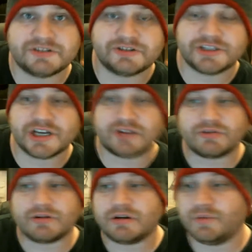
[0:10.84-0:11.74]
Shadow
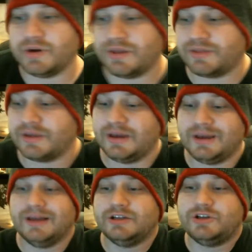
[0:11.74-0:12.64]
Raw with
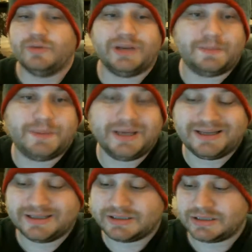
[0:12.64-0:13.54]
too many
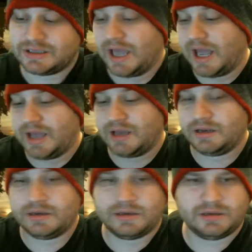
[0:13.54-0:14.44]
opinions, and
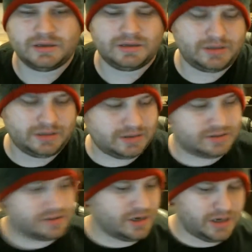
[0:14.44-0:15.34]

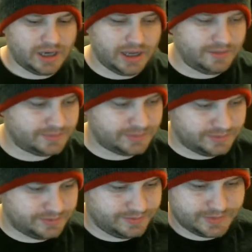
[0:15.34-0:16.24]
so I'm
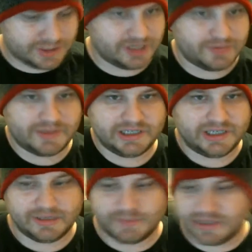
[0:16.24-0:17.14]
should have been
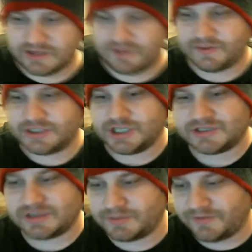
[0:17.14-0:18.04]
getting myself
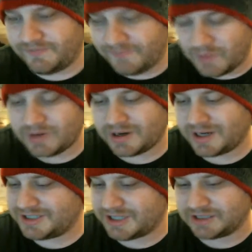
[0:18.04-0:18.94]
adjusted before I
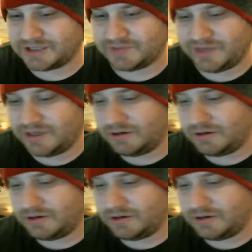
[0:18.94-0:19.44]
shot this video,